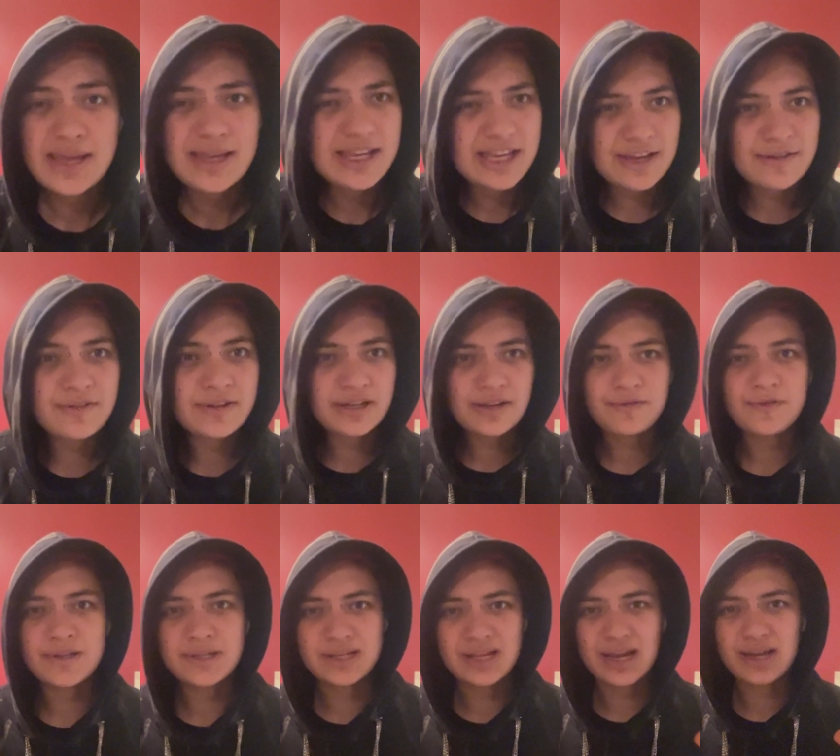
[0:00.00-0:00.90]
even if
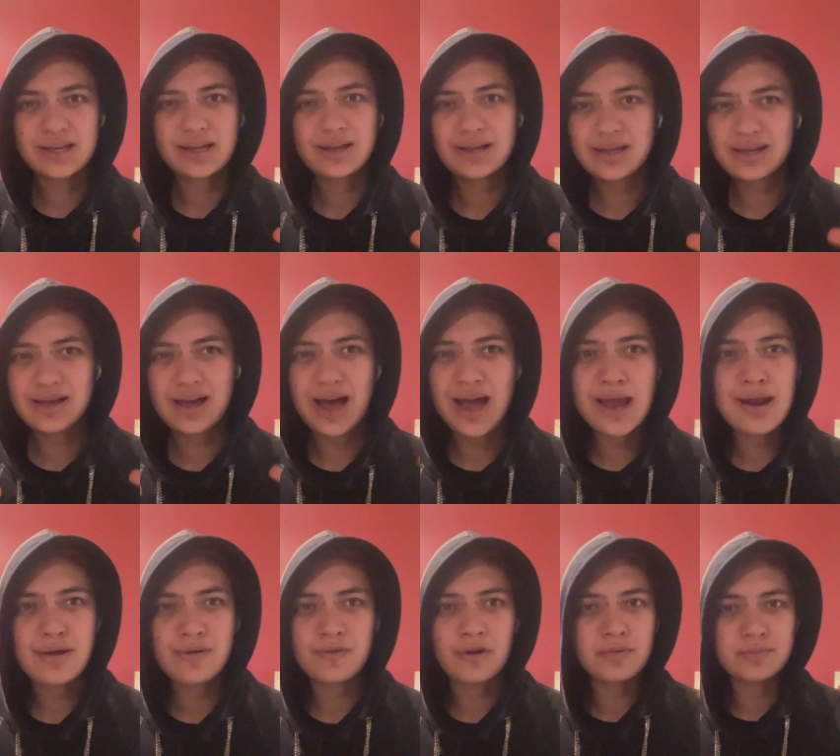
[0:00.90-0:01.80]
it's like kind
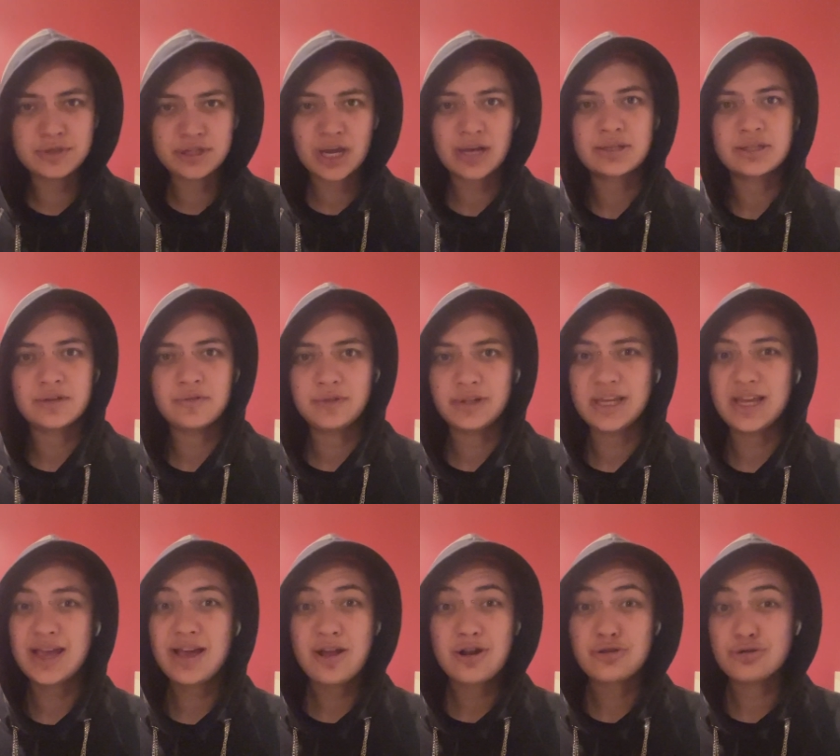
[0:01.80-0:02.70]
of objectively
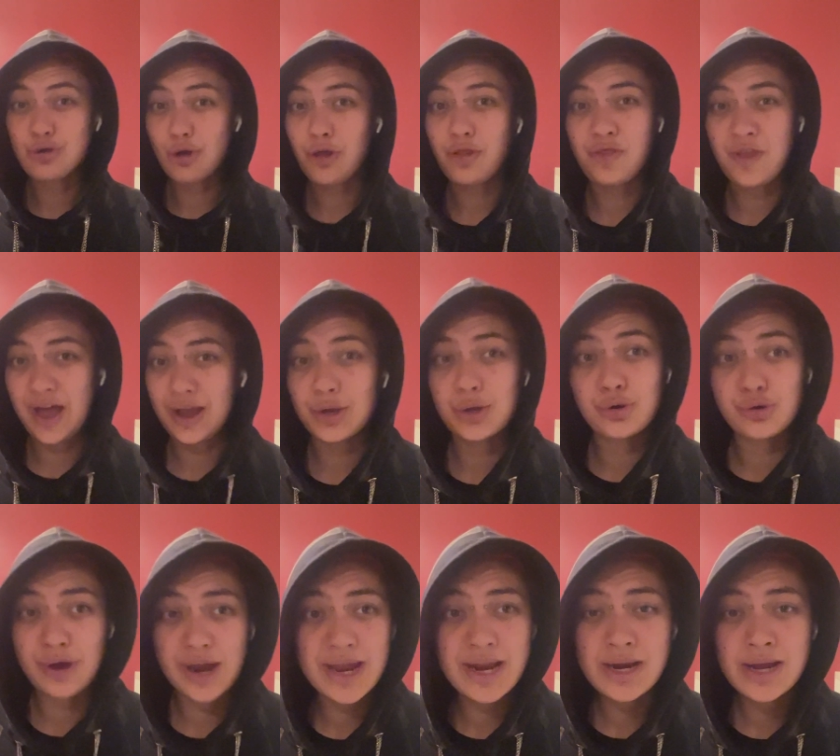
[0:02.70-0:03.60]
not that
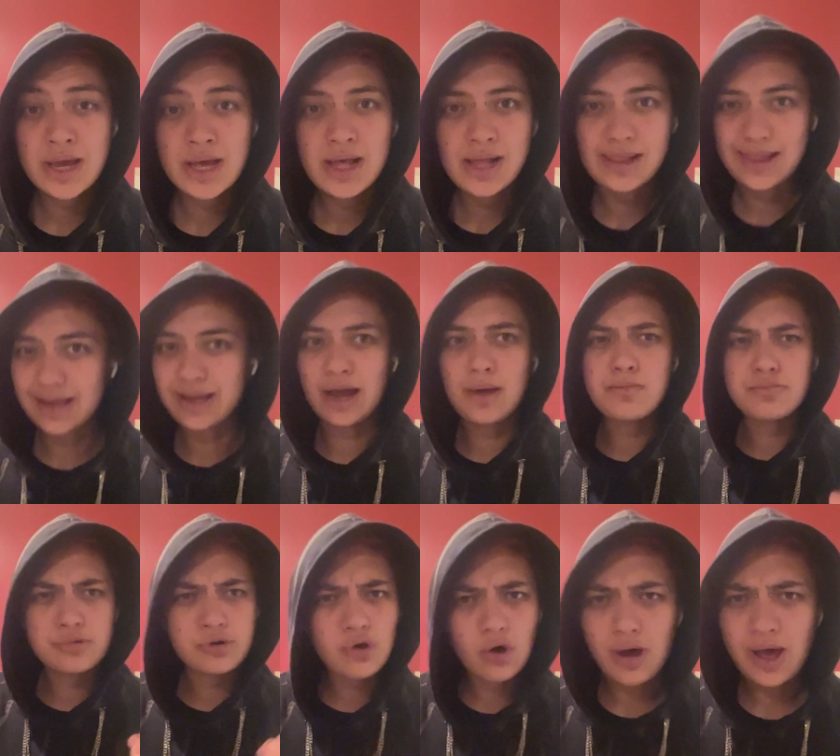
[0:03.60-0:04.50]
great. Like,
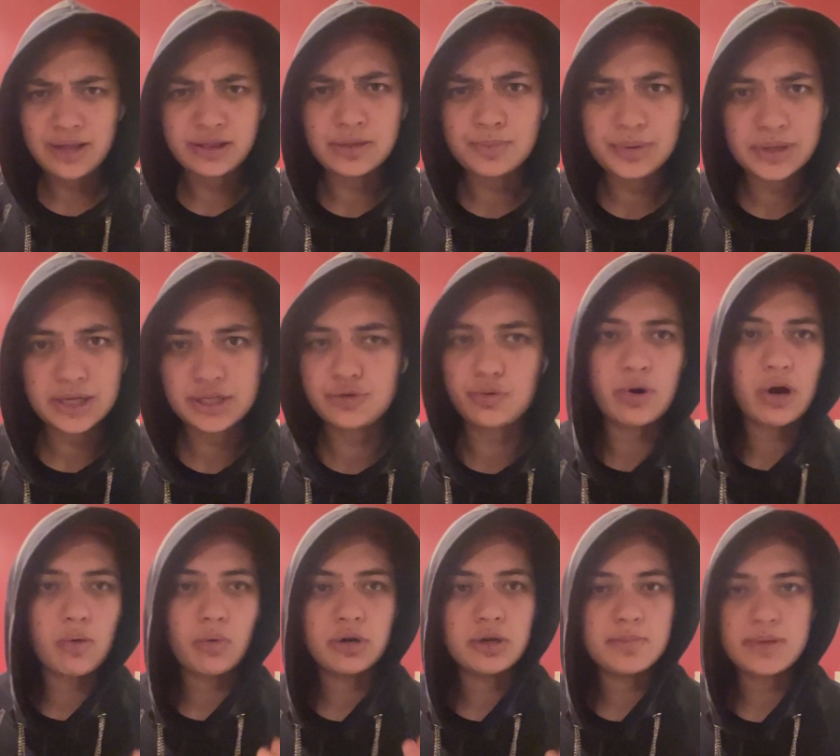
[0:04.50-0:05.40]
I'm not at the place where I
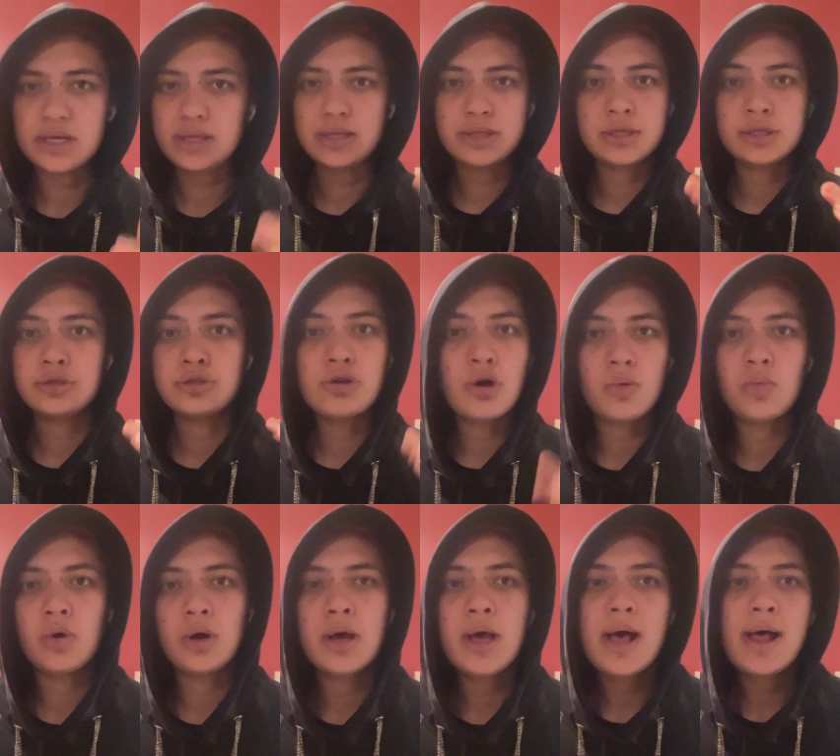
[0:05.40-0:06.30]
want to be. This is not
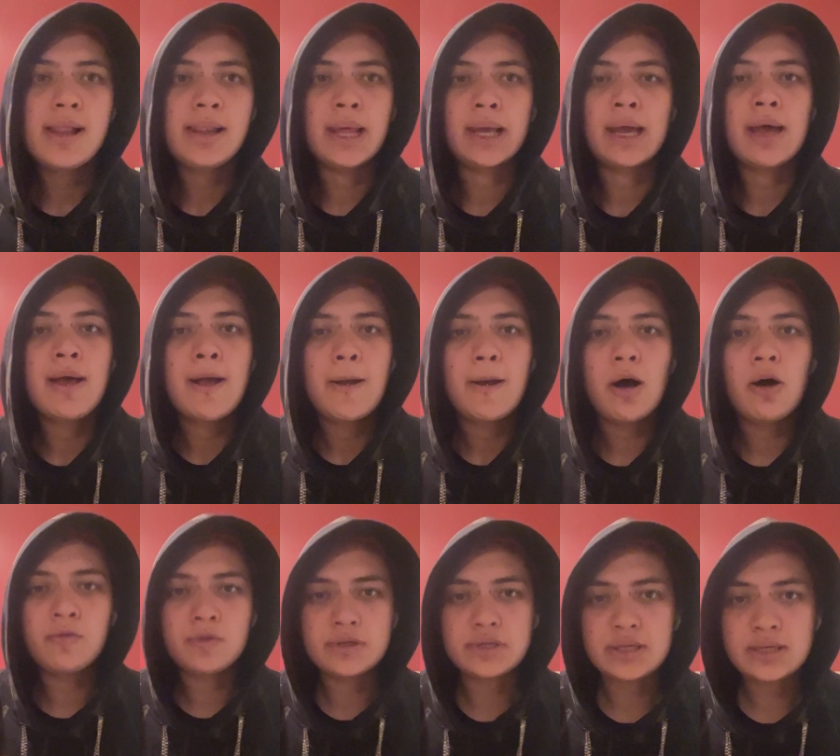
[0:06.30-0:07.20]
what, like,
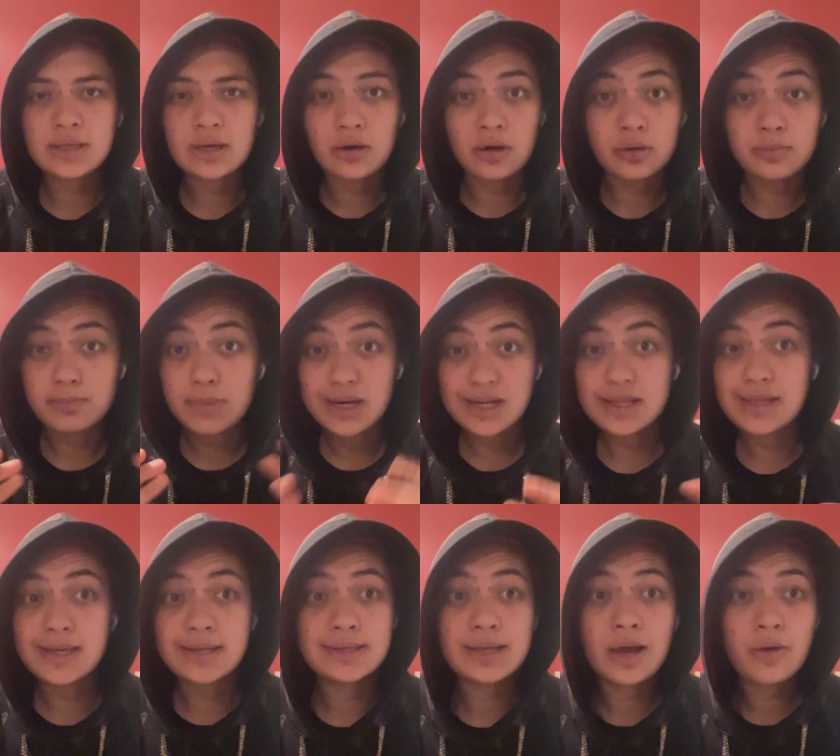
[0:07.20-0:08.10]
obviously, there are many
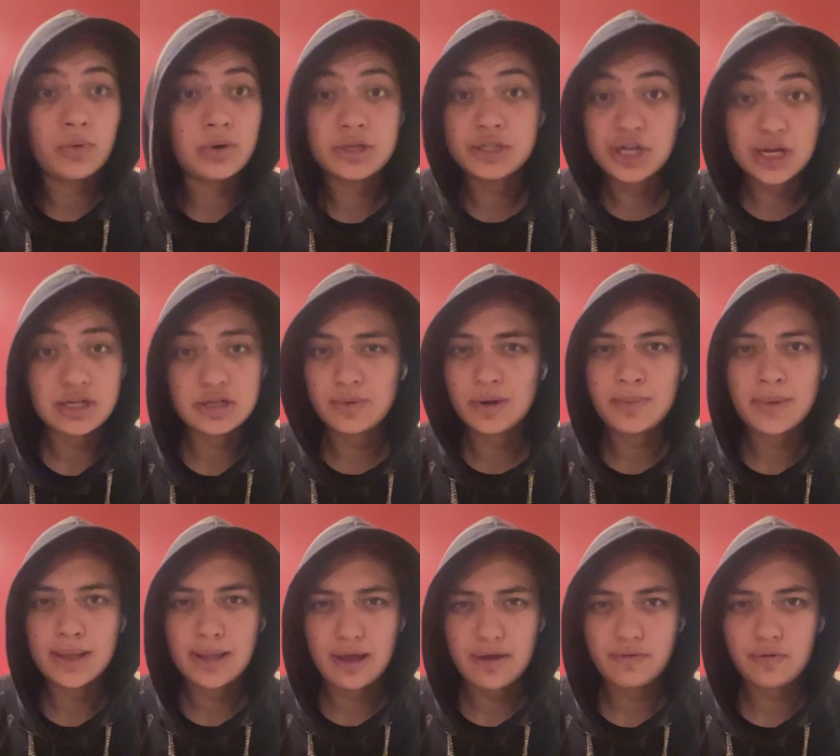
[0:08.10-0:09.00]
things that I want to change about my
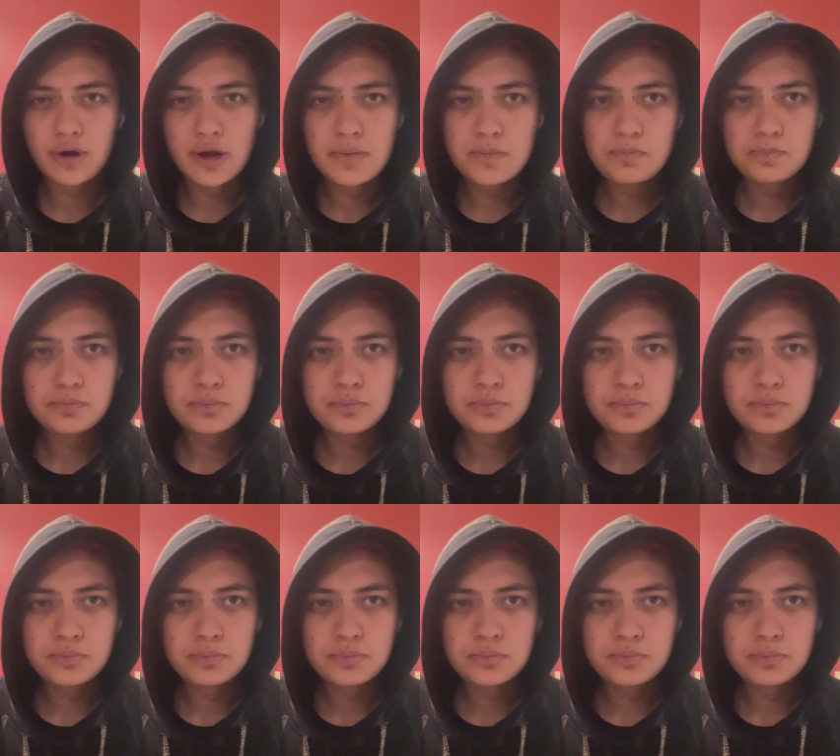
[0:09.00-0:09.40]
life, right?